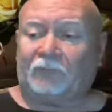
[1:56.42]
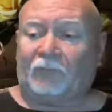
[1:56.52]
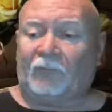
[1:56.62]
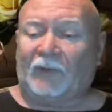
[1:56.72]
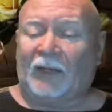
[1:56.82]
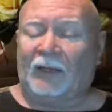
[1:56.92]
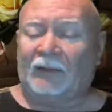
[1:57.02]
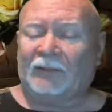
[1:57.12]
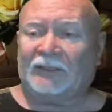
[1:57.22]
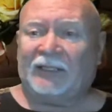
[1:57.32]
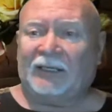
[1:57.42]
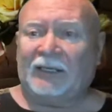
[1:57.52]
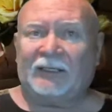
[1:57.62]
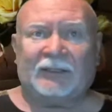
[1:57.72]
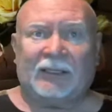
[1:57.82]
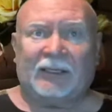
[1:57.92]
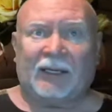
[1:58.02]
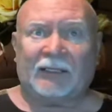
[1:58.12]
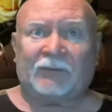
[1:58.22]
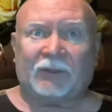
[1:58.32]
the CDC
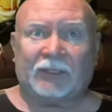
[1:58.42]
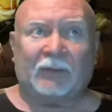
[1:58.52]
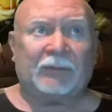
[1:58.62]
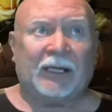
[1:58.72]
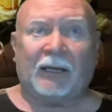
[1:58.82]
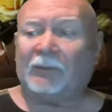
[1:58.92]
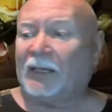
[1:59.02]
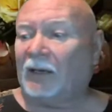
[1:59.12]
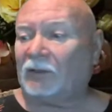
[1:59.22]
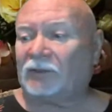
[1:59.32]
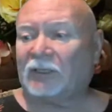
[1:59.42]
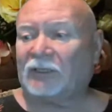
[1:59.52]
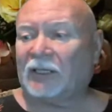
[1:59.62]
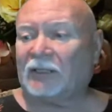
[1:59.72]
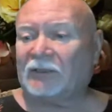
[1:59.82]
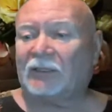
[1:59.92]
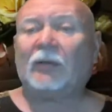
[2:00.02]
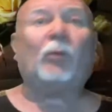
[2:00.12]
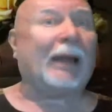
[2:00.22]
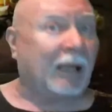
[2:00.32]
has for some time now suggested,
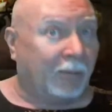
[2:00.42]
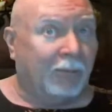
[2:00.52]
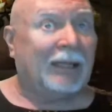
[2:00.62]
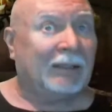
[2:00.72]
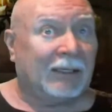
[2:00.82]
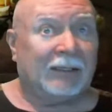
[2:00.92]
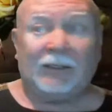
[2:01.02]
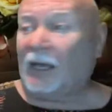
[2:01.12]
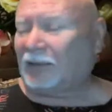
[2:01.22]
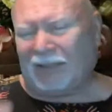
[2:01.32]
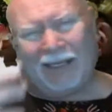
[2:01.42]
recommended, not the